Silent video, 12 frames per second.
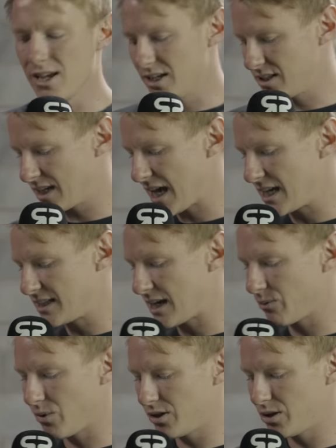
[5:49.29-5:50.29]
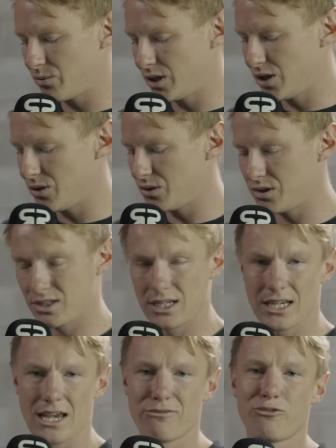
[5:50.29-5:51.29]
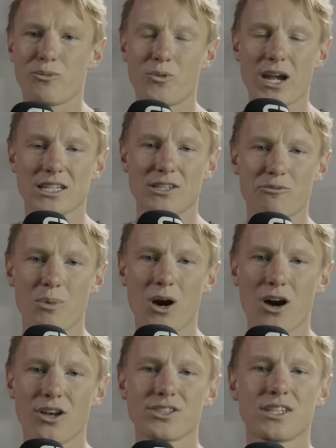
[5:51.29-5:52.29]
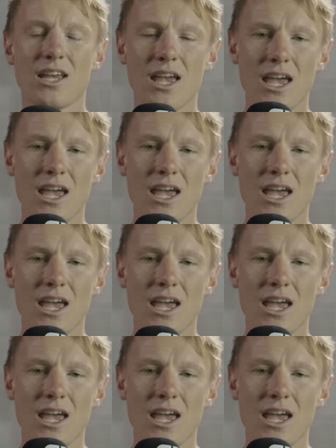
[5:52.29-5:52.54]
It's a K-Tech one that we used, again, from Reactive Parts.